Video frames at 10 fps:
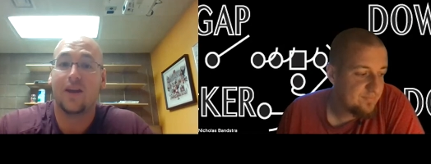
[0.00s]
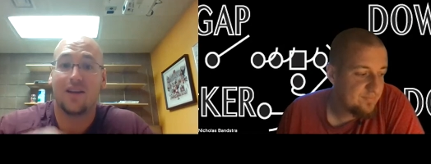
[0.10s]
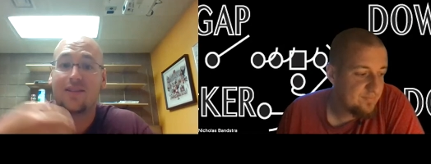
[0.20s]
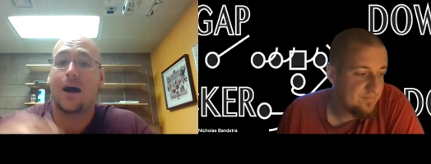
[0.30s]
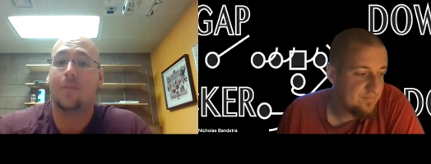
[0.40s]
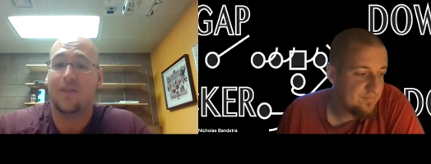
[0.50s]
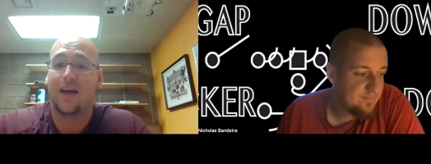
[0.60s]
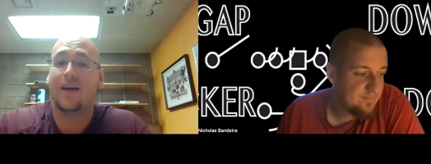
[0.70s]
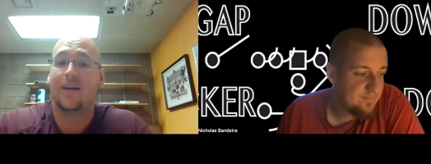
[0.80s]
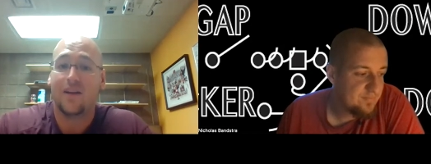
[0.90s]
Speaker 1: then on top of
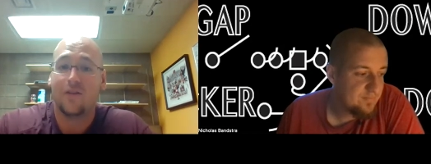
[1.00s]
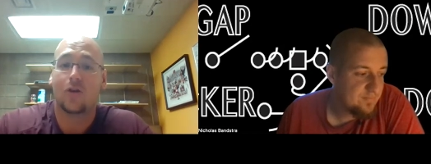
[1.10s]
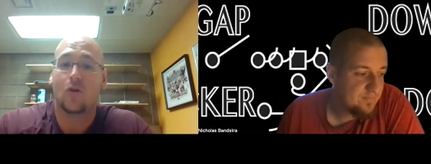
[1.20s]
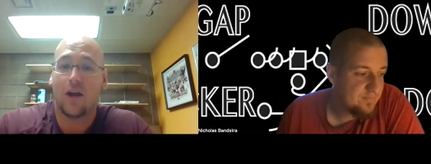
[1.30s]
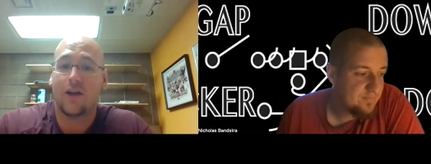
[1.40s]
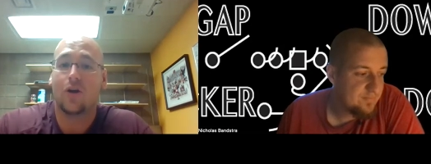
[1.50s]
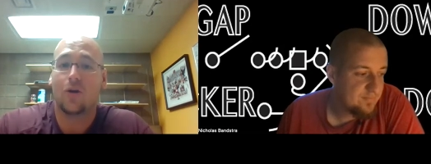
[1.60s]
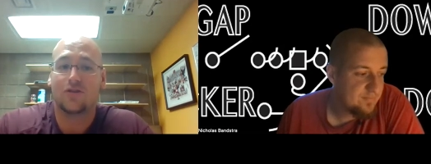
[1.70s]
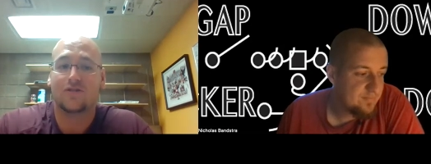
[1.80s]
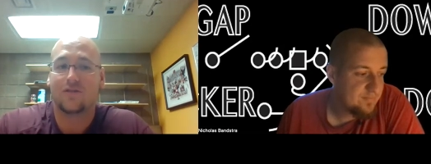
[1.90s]
that, they're great
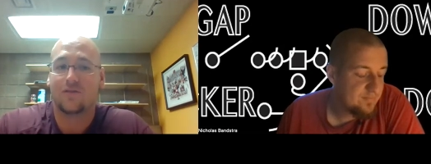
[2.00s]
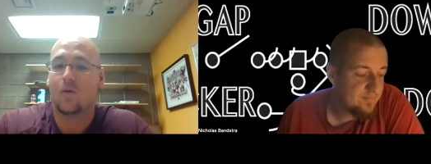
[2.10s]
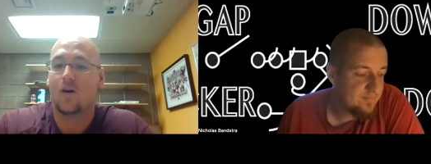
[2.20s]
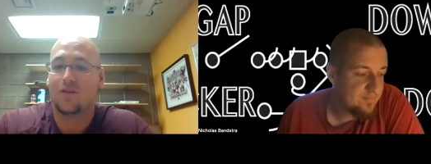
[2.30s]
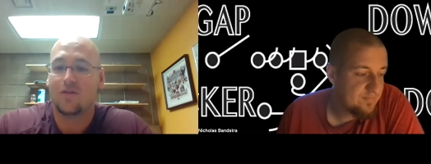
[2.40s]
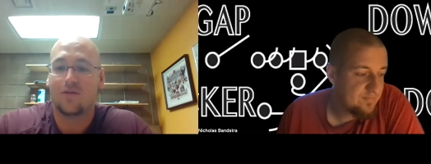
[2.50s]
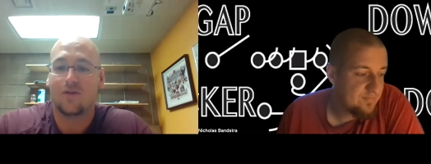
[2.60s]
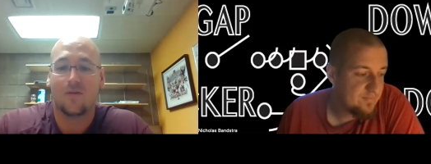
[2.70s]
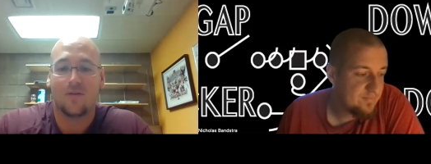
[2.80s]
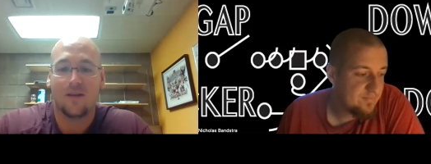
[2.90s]
coaches as well.
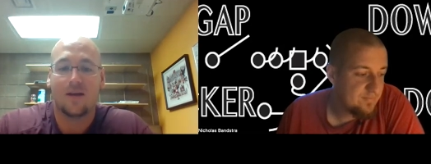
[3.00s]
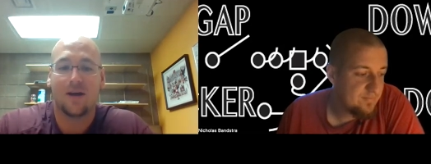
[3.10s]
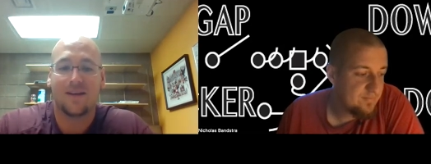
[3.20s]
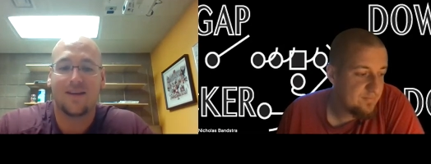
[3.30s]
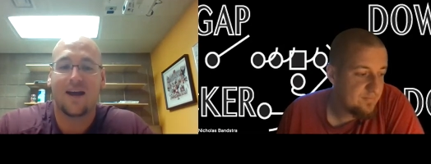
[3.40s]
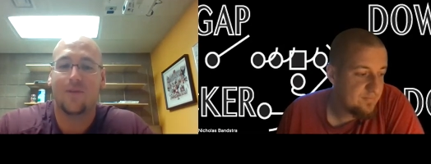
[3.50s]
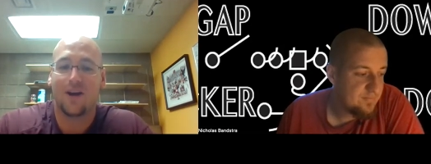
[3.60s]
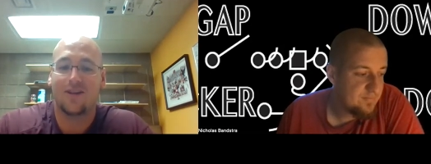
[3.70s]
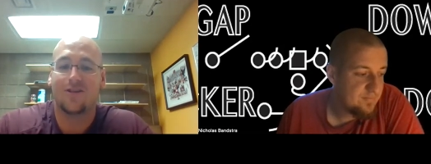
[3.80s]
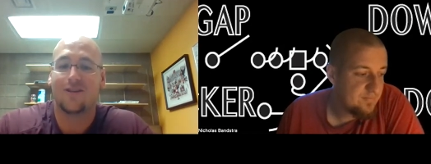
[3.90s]
So my time
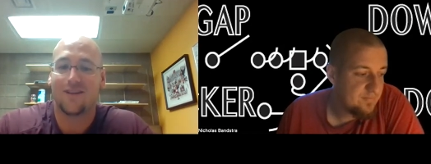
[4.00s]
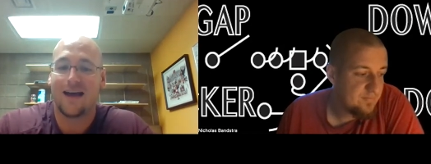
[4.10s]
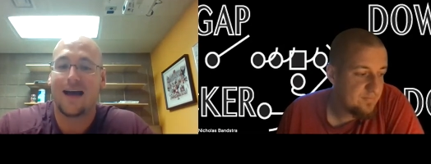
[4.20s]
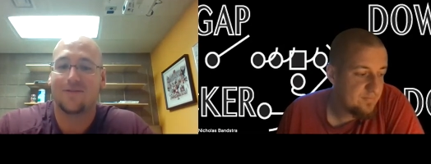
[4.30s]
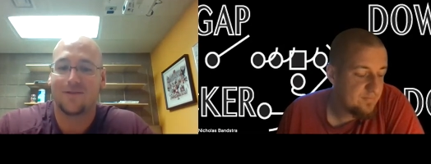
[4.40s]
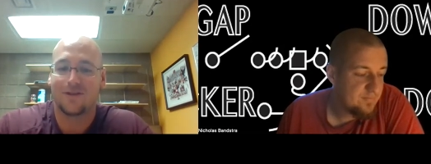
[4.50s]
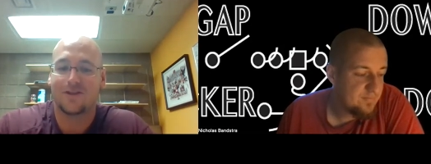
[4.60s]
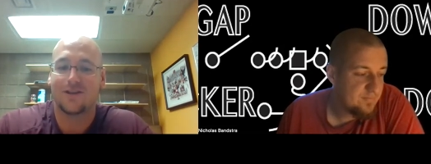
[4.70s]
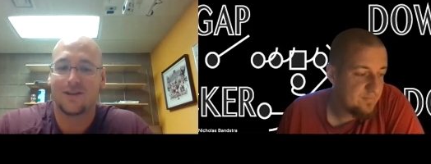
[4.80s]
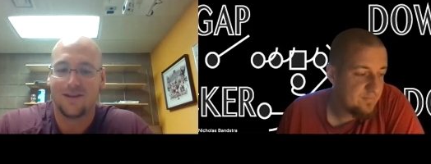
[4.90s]
there, I learned a lot for
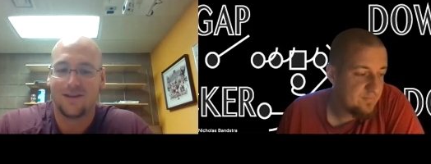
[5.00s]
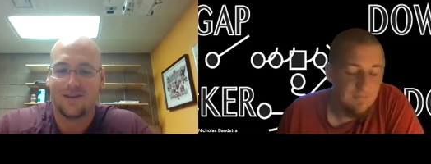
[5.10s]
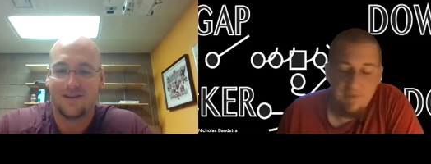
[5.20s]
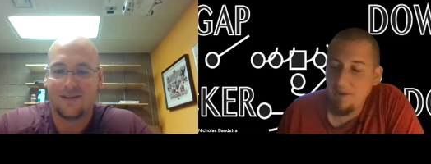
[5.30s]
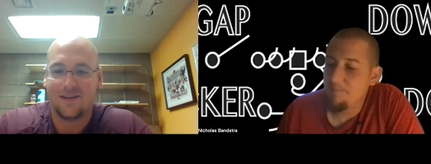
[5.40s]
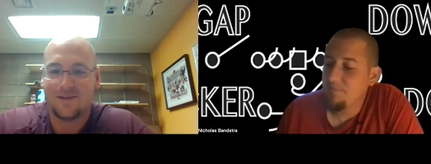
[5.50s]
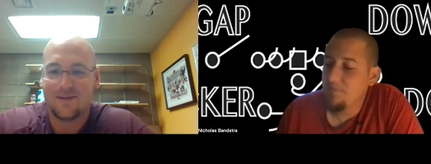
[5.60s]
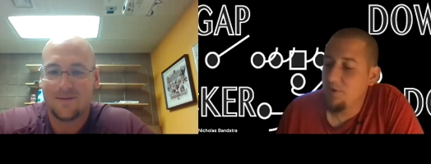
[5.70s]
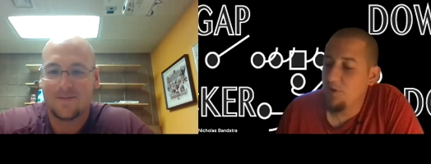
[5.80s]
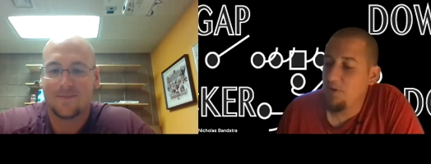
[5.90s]
sure.
Speaker 2: Yep.
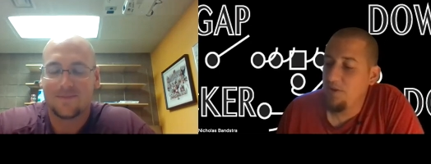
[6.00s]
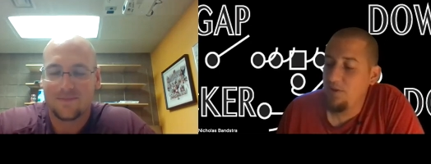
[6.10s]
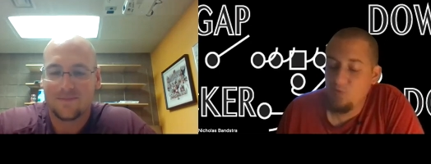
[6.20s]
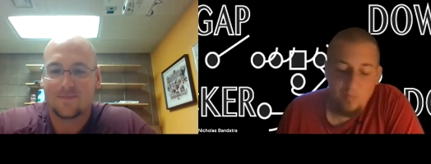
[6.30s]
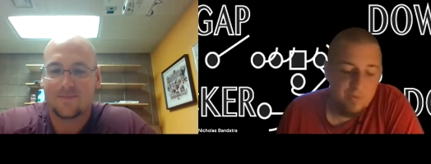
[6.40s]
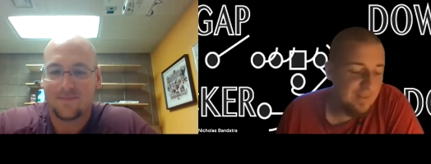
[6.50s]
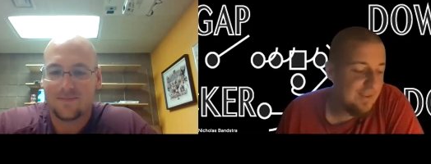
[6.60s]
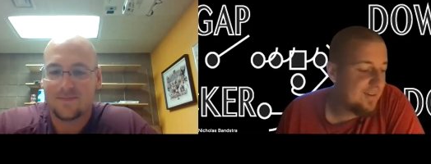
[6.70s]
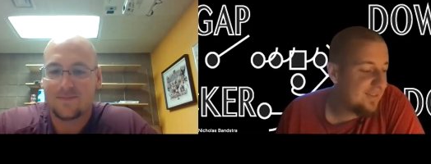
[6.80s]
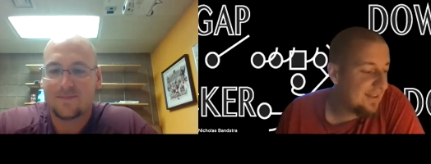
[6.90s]
So, but he just wanted me to
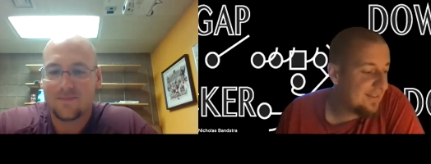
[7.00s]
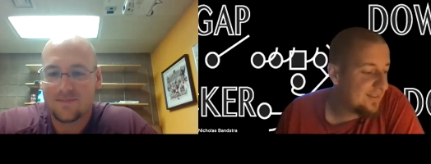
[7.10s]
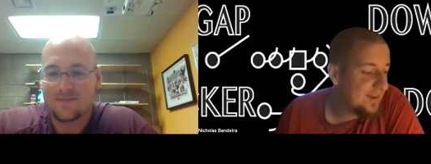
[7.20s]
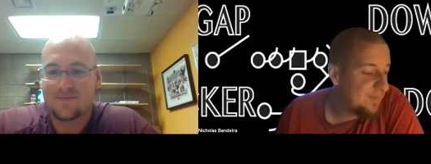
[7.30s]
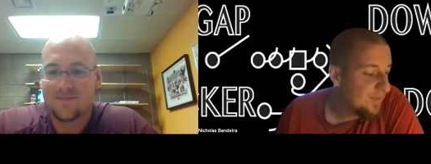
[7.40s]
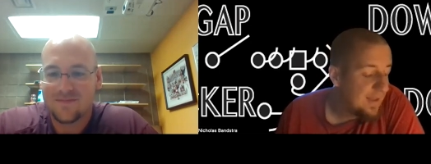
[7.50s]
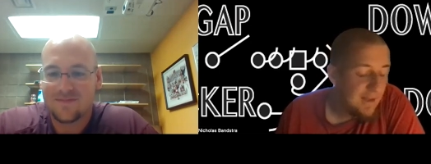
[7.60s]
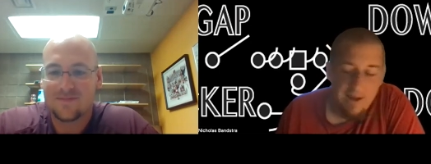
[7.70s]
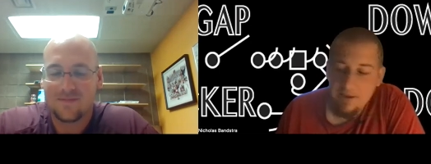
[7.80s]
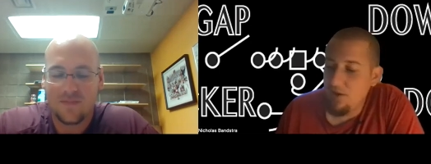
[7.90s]
let you know that. So,
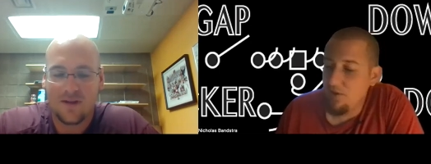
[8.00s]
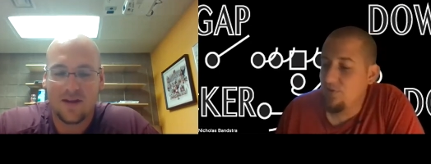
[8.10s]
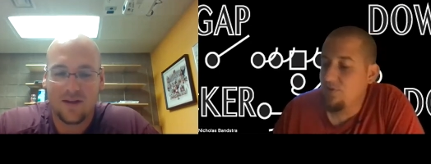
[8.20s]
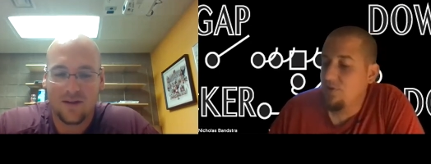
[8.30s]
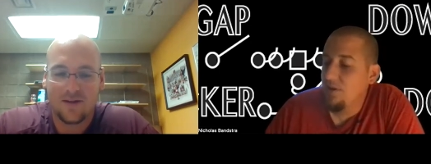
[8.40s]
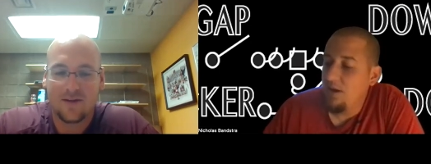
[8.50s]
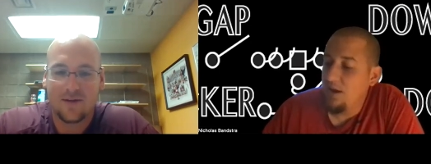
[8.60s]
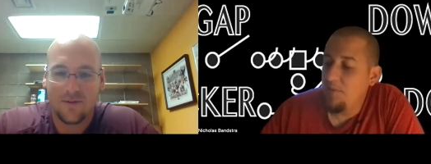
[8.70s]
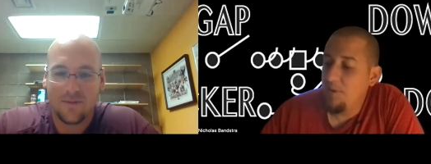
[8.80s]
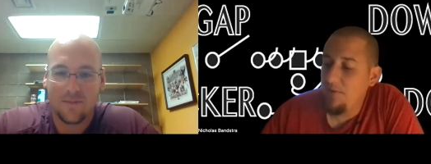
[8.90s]
uh, coaches,
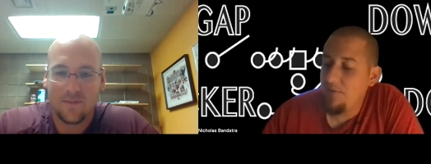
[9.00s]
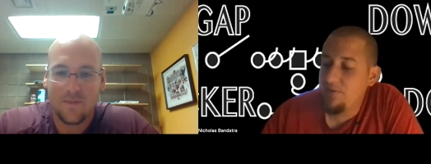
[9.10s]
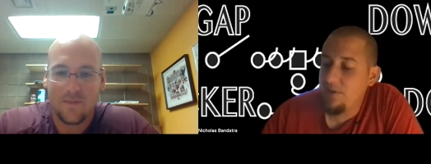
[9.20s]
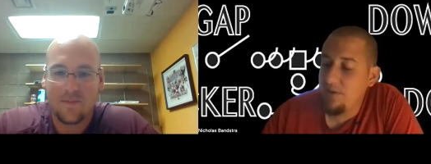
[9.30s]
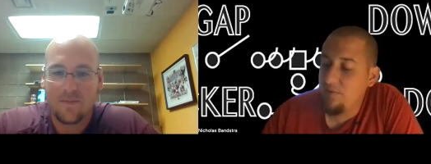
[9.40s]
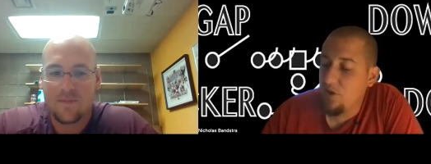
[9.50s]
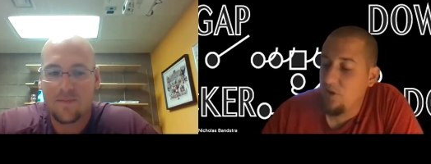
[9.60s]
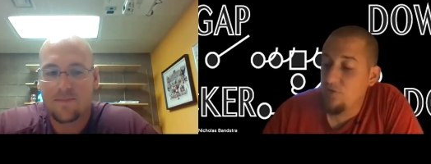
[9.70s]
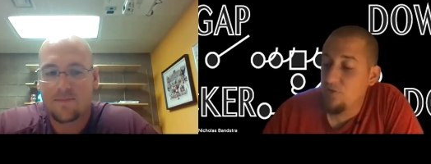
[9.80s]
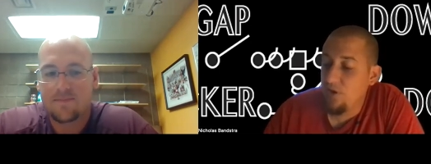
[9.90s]
uh, obviously, give
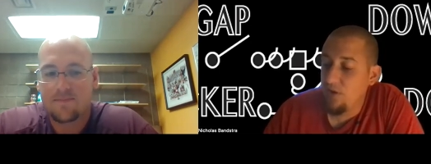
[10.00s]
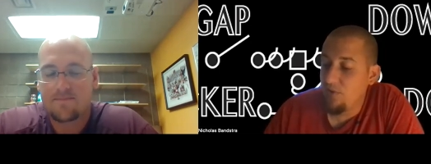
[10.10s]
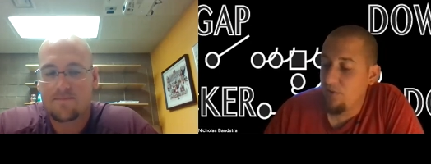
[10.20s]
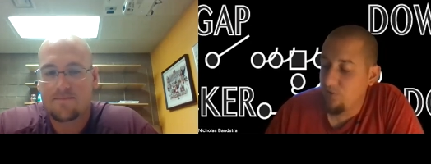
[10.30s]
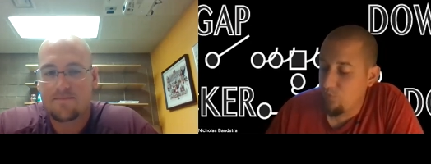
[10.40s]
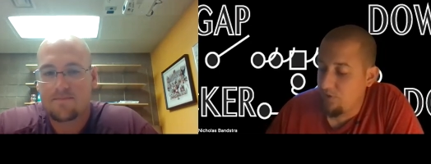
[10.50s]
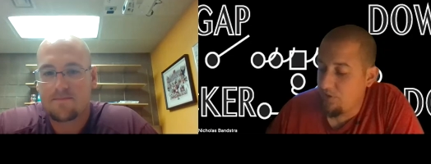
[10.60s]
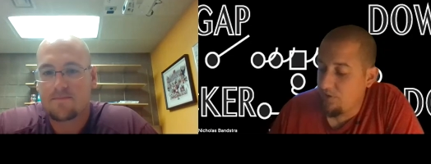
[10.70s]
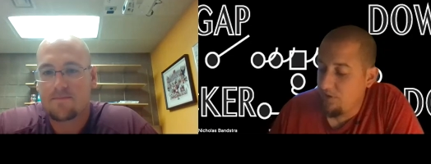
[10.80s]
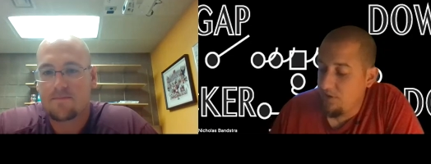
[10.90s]
Coach a follow on Twitter.